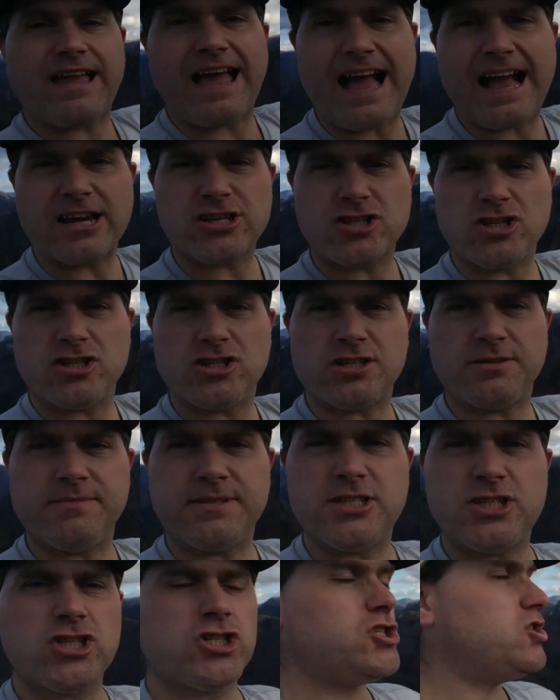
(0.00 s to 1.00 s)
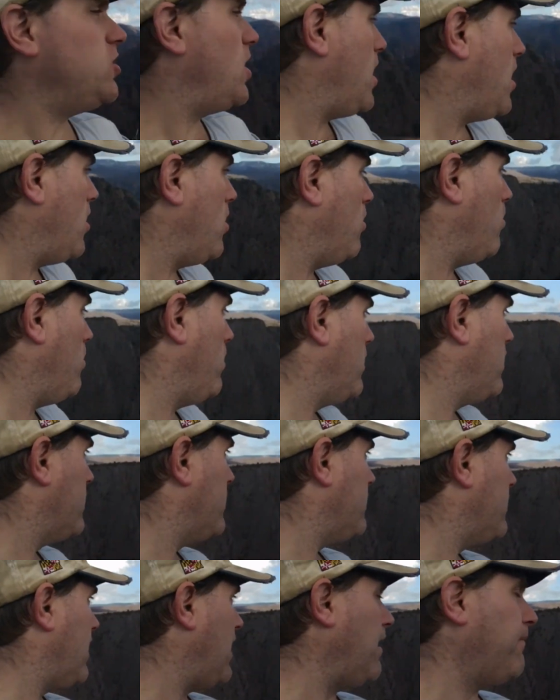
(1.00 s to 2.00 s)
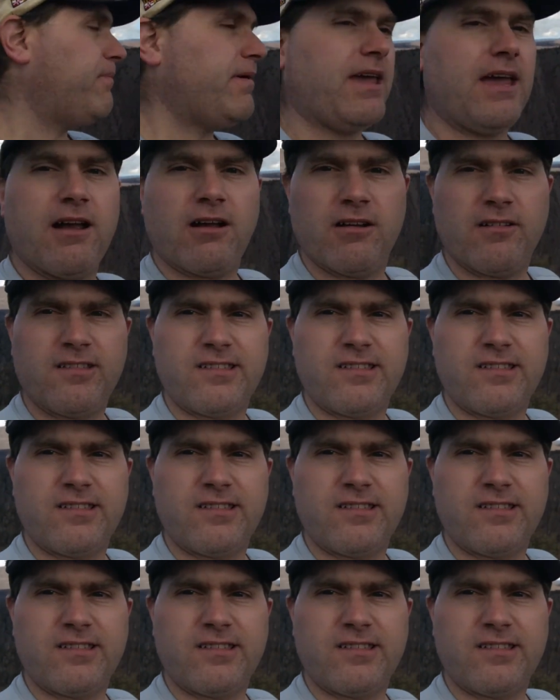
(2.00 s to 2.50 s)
actually some snow up here.